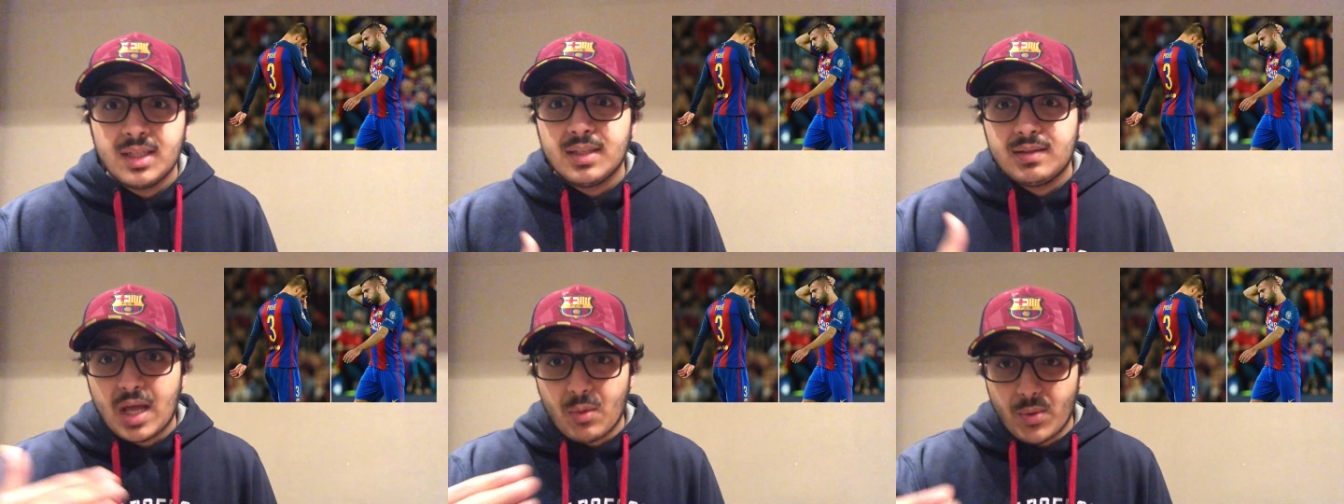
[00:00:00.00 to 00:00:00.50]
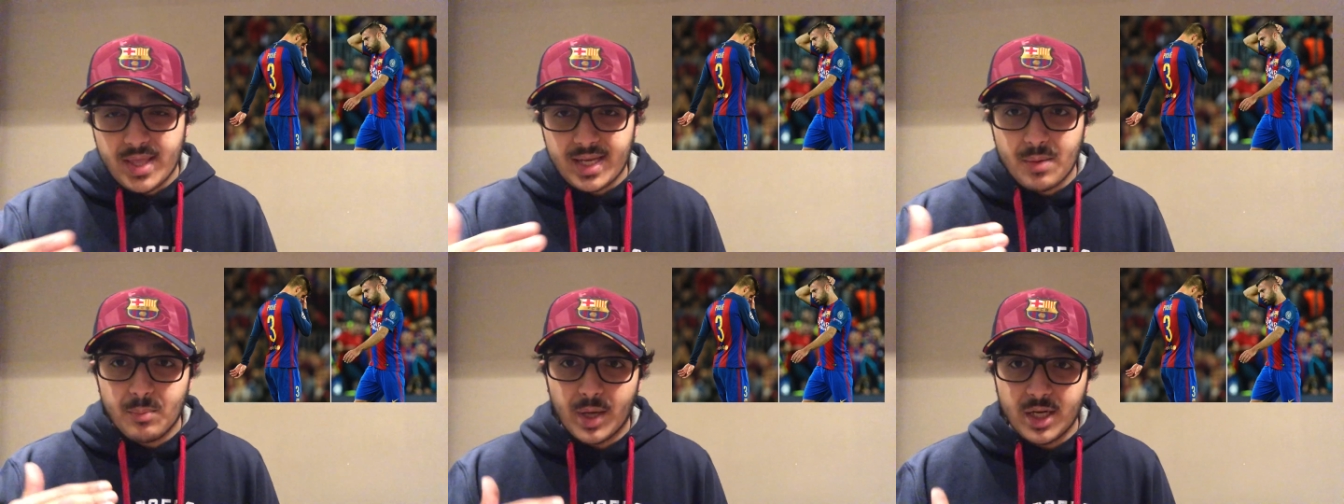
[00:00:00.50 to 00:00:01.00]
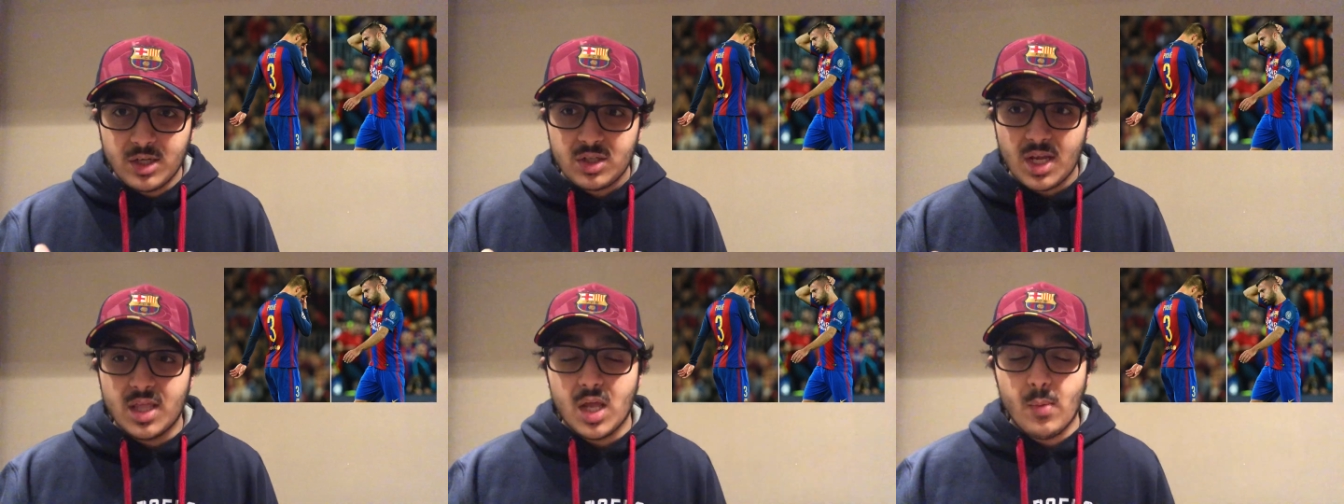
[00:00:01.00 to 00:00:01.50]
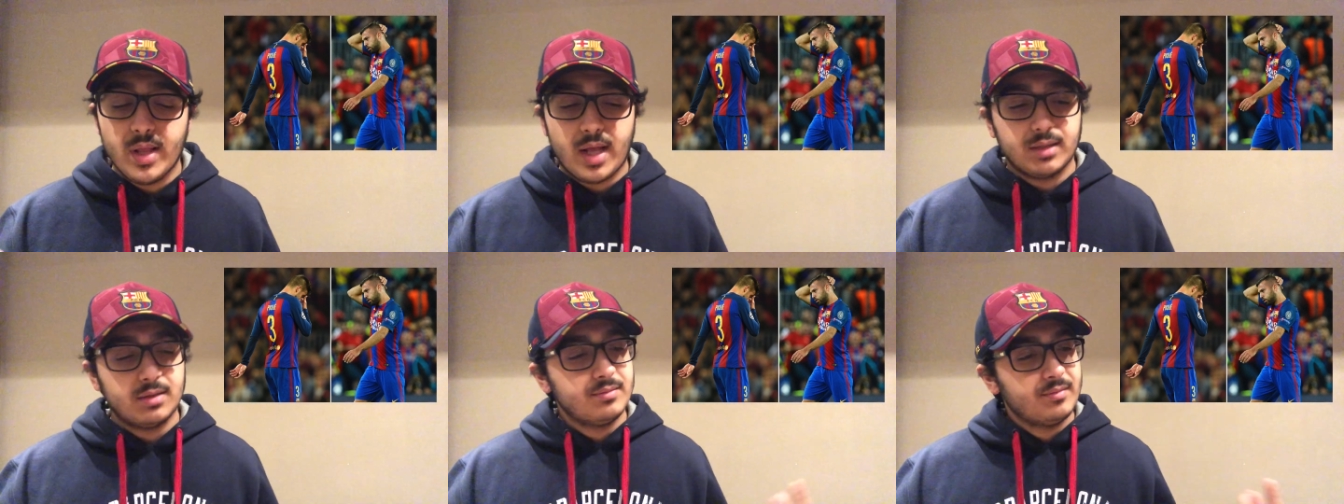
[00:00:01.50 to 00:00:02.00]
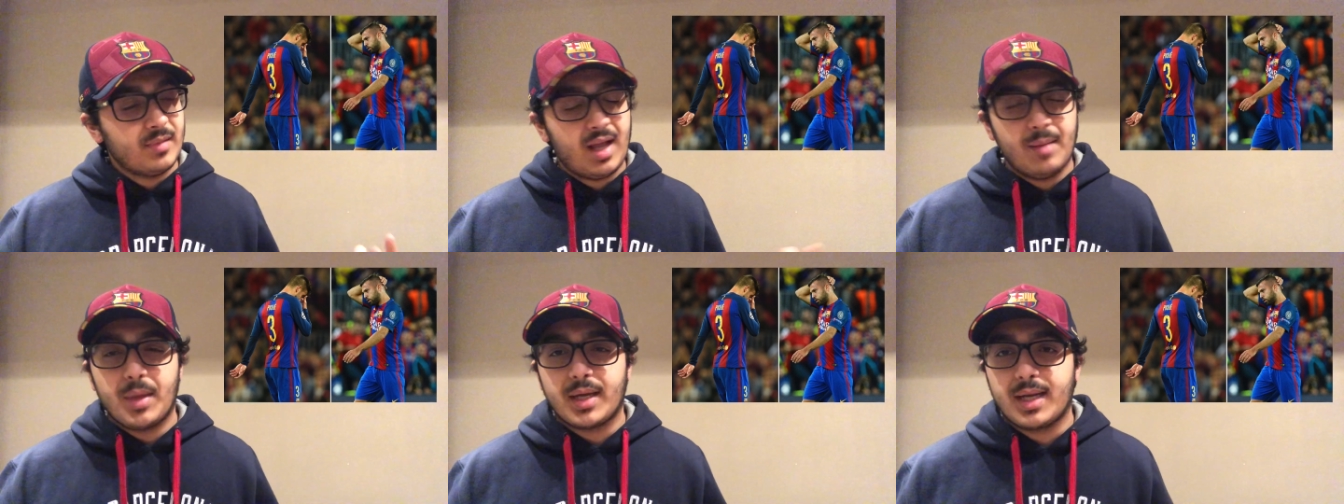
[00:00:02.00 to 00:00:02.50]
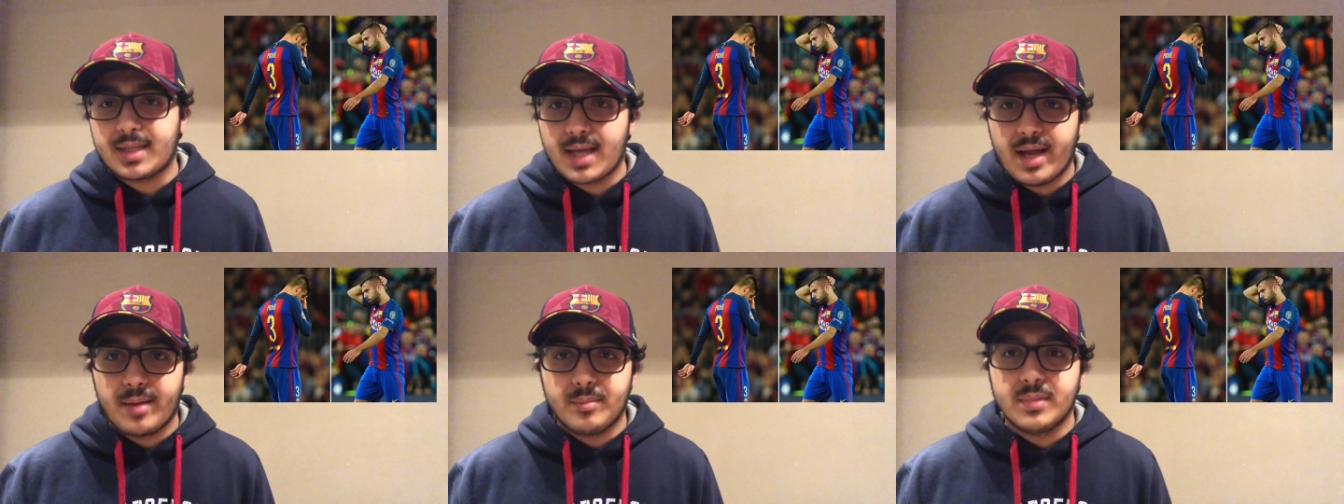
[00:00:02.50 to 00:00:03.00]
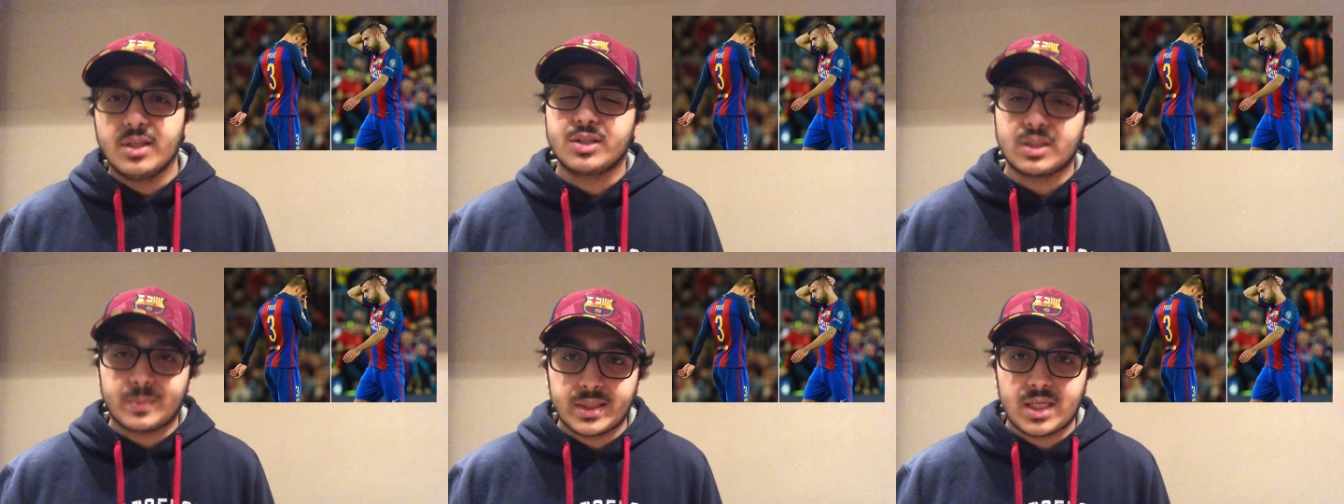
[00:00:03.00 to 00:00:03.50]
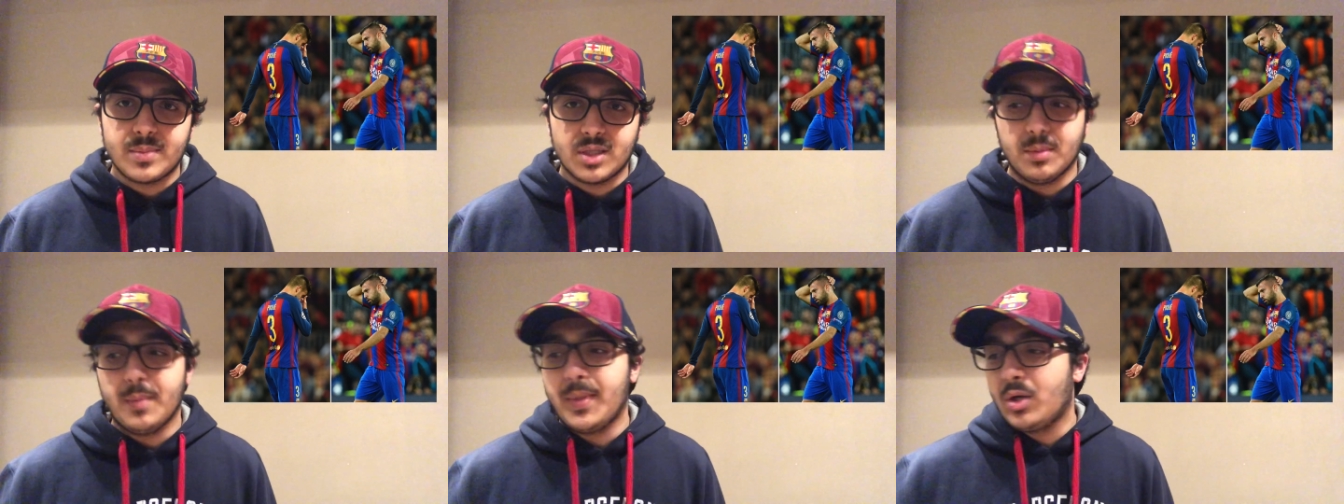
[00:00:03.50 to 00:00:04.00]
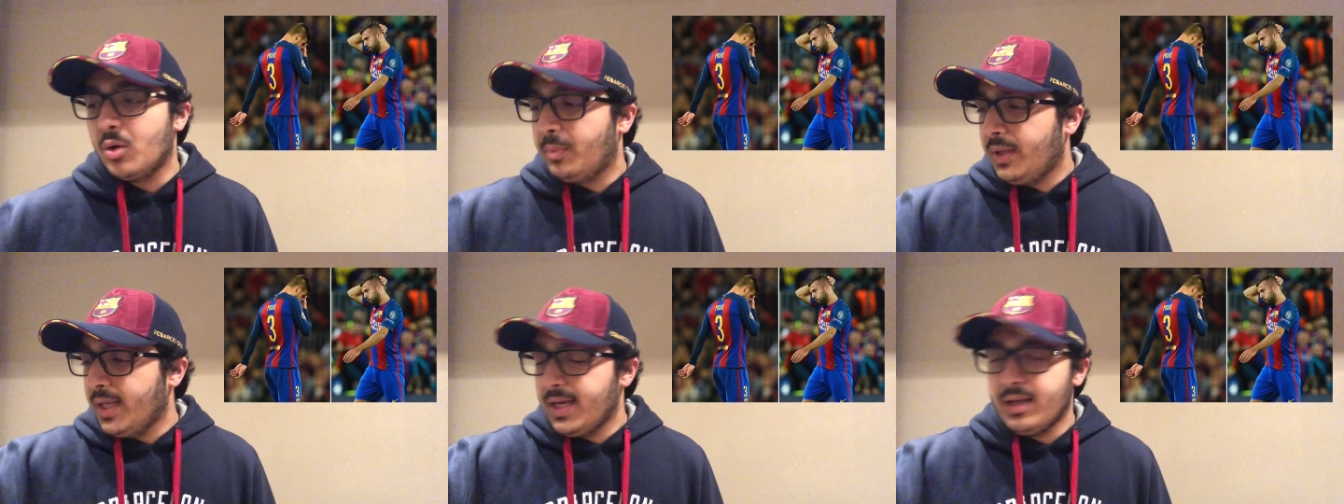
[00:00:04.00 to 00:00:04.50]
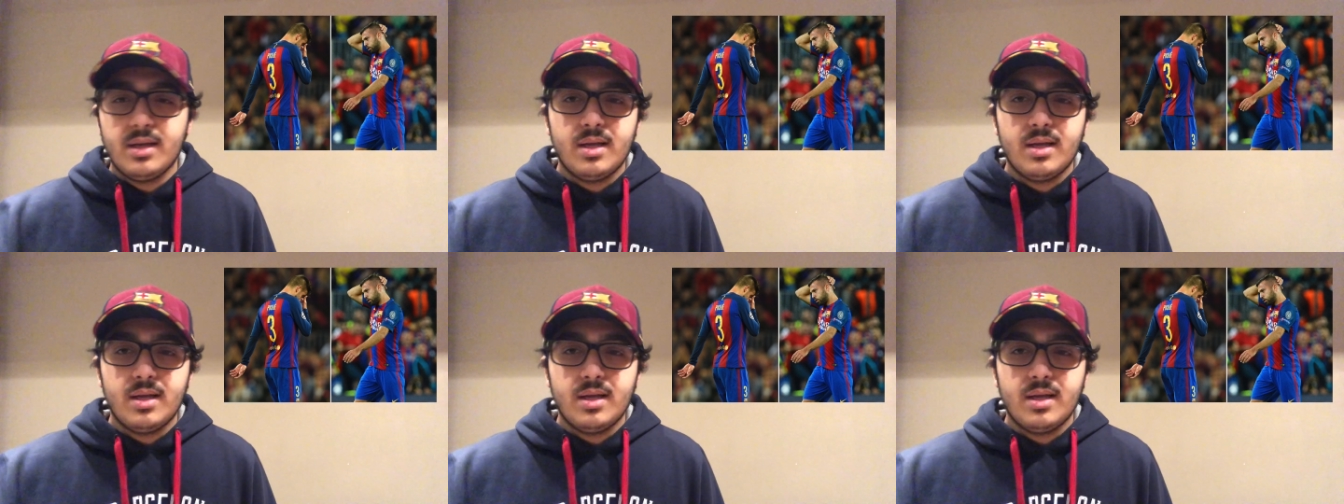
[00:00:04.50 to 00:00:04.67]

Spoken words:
That way they get benched and they realize, I'm not getting time. Looks like my time's up. Let me go play,